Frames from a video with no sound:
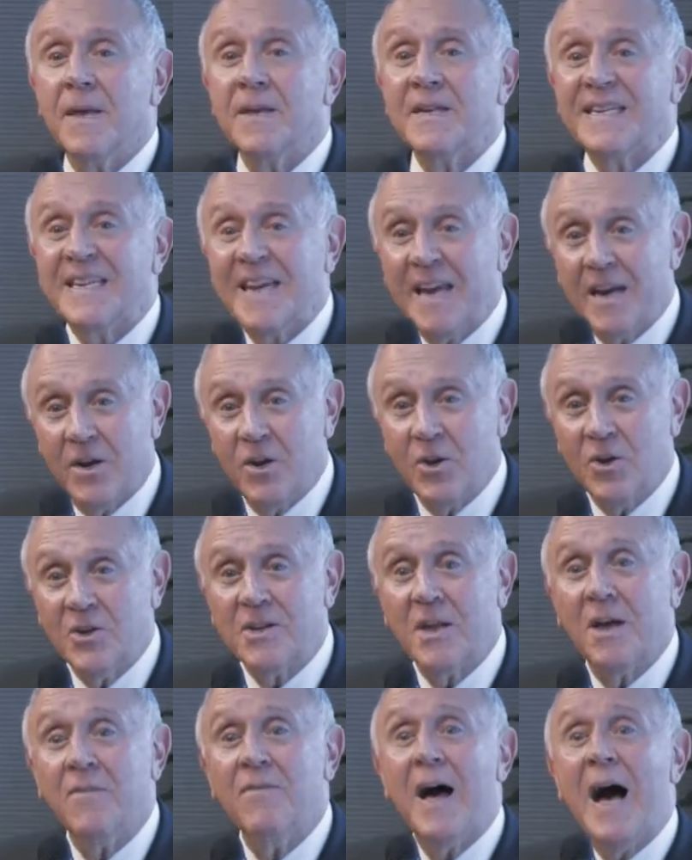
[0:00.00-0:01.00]
Say to
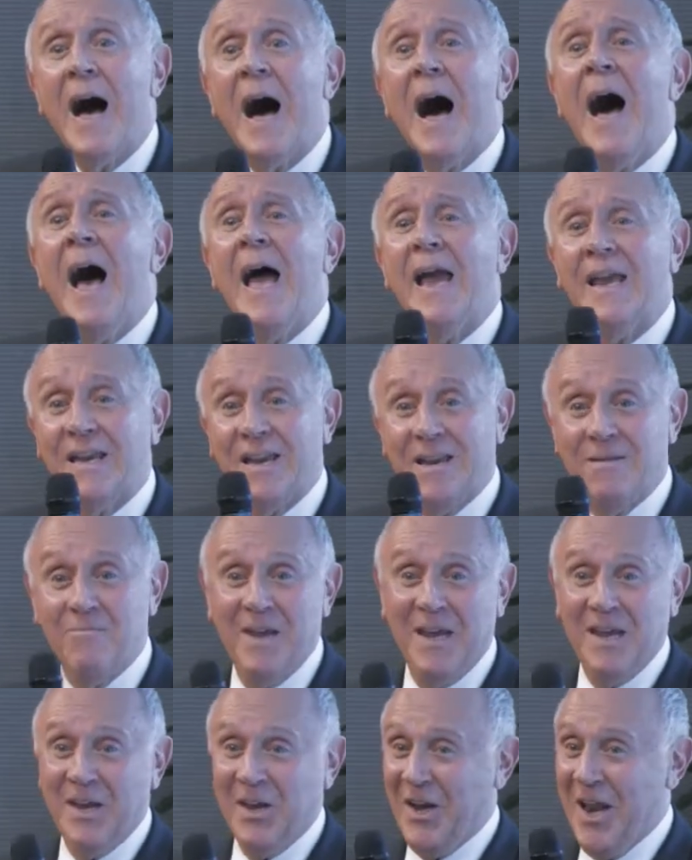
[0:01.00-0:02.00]
yourself, I can
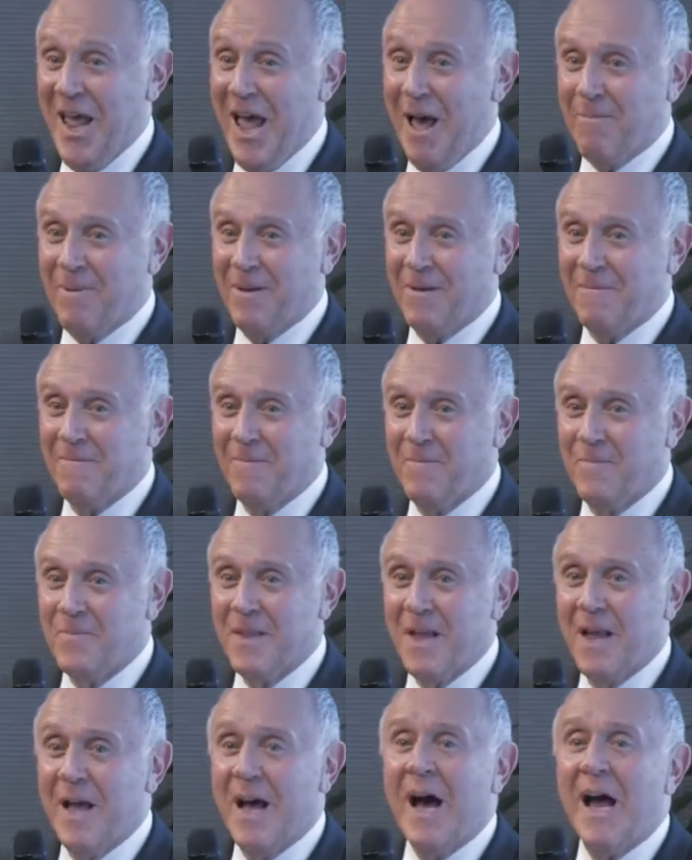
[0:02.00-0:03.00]
make it happen.
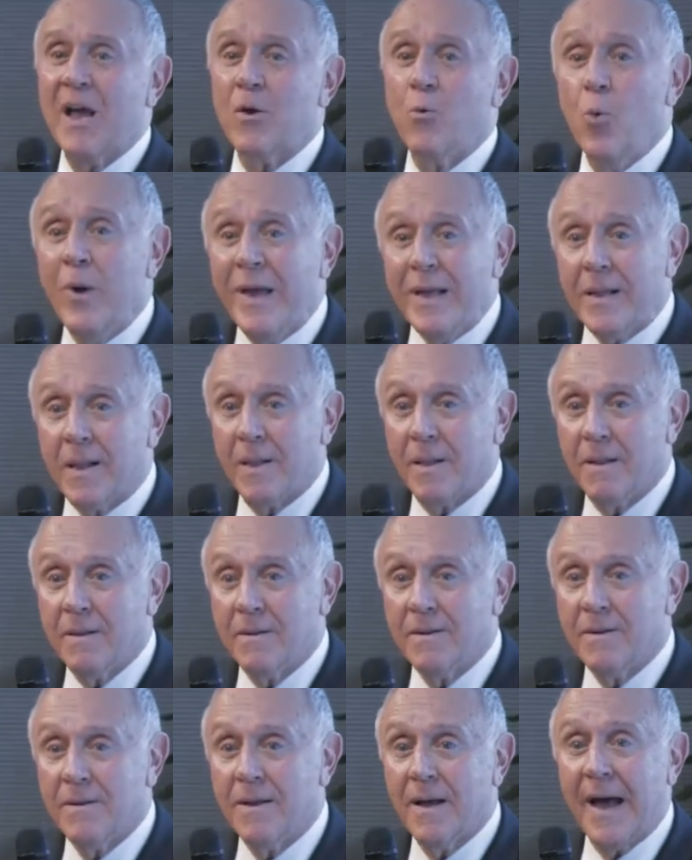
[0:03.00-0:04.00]
I will.
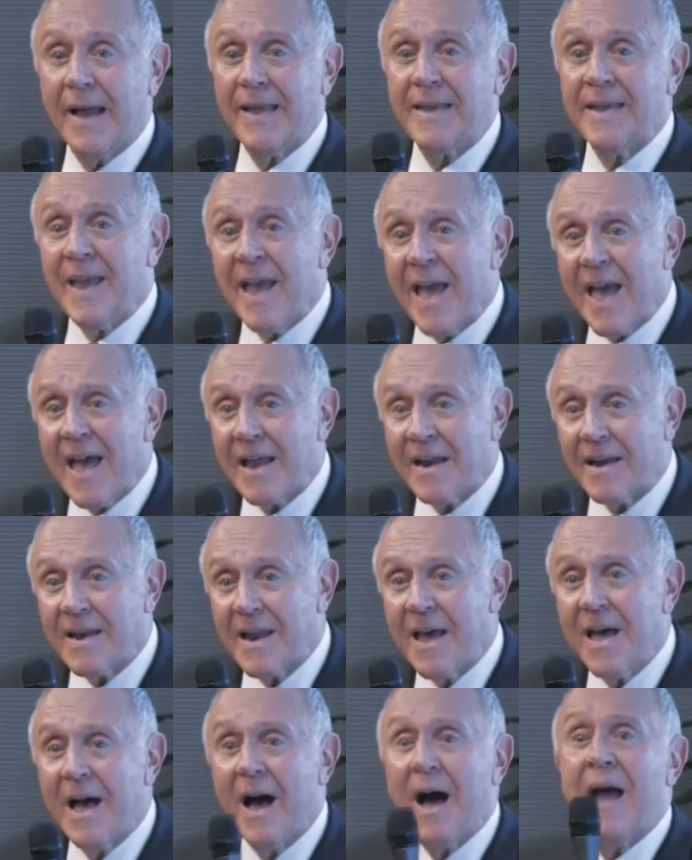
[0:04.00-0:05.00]
I can.
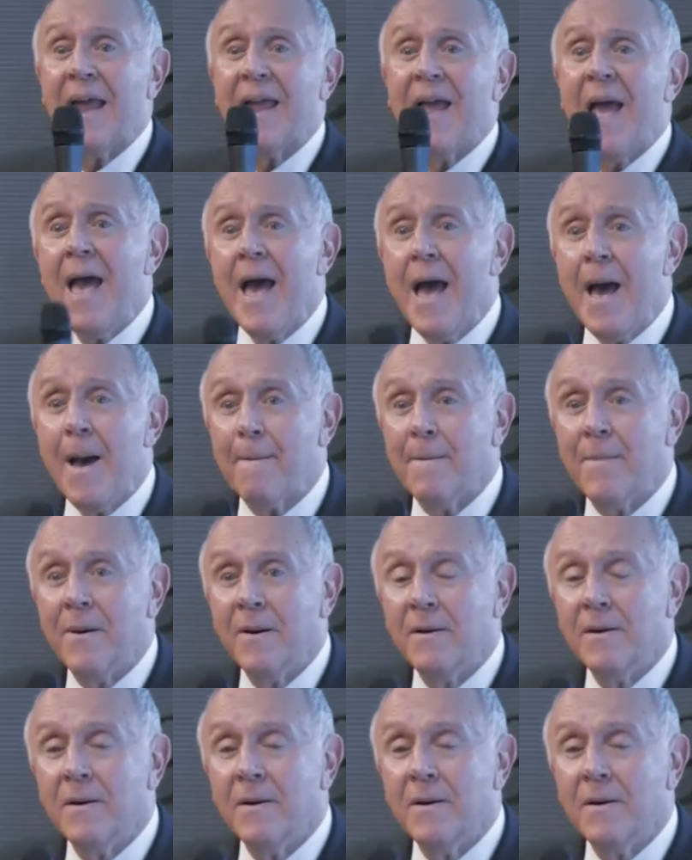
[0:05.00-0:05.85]
I am.